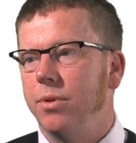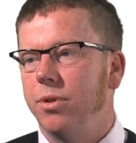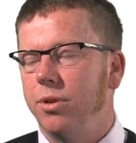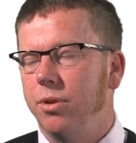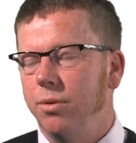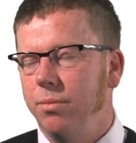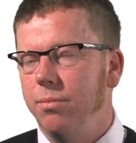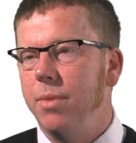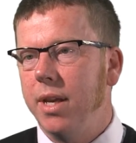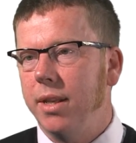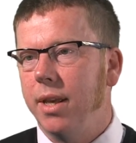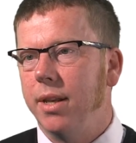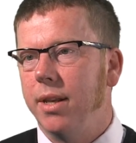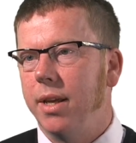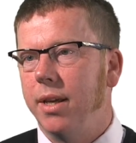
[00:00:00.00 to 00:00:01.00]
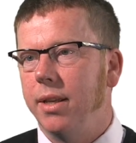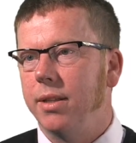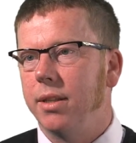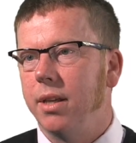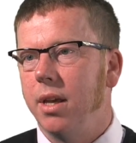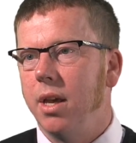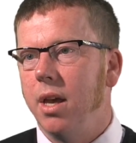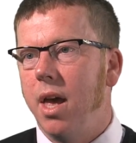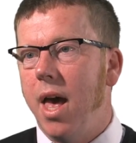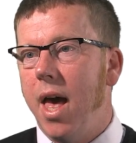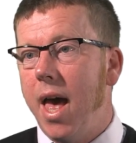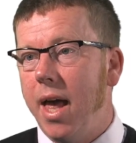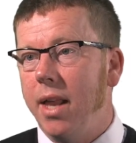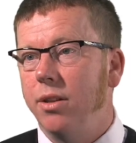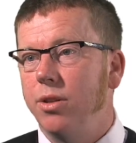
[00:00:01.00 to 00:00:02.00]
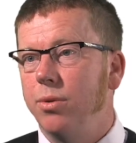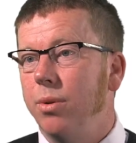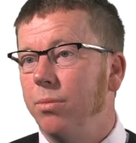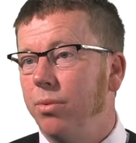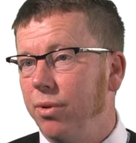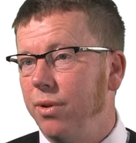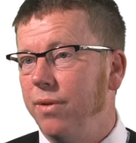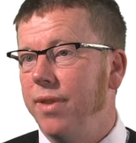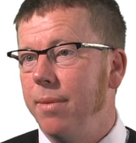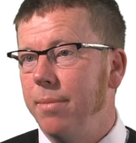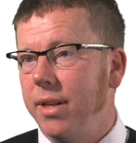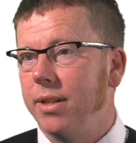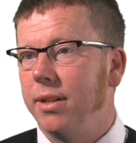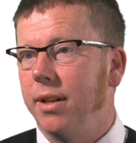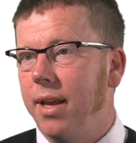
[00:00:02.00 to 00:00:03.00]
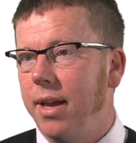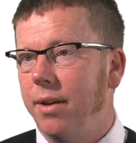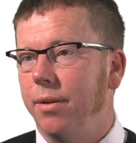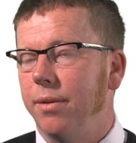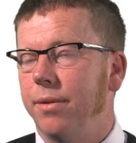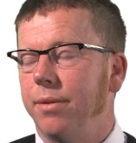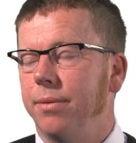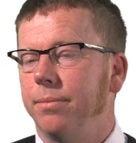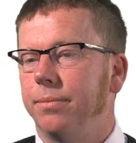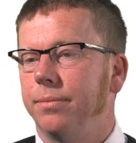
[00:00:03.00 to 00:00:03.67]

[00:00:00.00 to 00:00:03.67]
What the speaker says: to meet their needs and to improve their mental health.